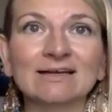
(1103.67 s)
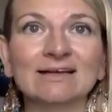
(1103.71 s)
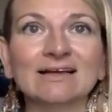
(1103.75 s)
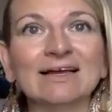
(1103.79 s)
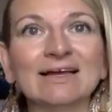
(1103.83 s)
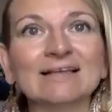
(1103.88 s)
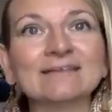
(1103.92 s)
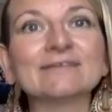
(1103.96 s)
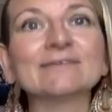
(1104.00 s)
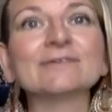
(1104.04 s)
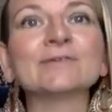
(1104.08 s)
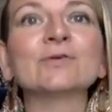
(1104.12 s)

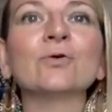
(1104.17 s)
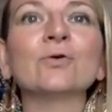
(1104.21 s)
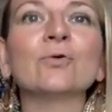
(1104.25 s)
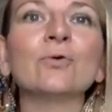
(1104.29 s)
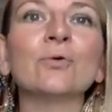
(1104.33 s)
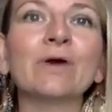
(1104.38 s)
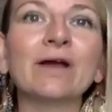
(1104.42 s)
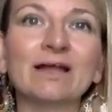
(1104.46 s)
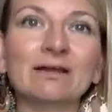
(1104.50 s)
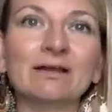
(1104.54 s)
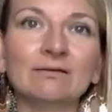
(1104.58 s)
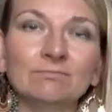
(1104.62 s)
and
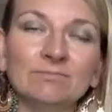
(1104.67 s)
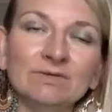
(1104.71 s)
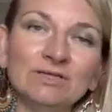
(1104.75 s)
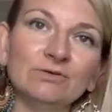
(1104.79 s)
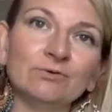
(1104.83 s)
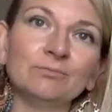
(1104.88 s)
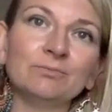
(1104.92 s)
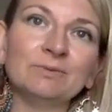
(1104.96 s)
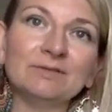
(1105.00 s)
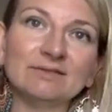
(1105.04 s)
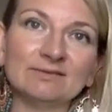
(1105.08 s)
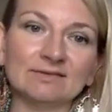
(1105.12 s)
so can be
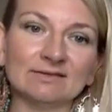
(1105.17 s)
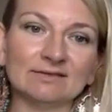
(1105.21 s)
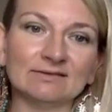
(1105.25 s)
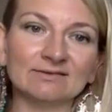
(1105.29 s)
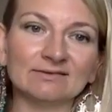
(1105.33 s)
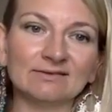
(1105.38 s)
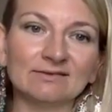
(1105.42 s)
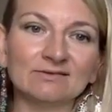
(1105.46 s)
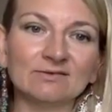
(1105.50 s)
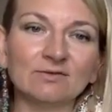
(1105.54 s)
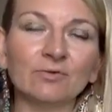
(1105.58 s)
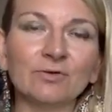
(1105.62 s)
your business.
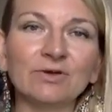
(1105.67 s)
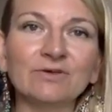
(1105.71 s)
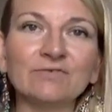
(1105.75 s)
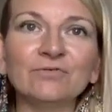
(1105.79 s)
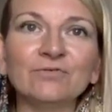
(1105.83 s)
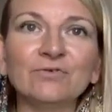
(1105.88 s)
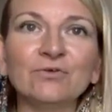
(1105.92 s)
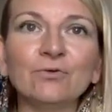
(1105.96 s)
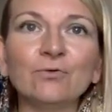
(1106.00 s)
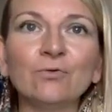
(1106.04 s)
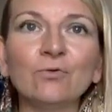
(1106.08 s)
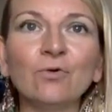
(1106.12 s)
So
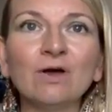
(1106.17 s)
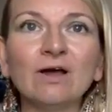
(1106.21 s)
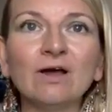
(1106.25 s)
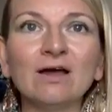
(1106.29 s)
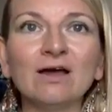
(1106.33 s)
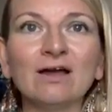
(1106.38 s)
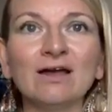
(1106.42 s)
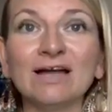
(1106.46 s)
you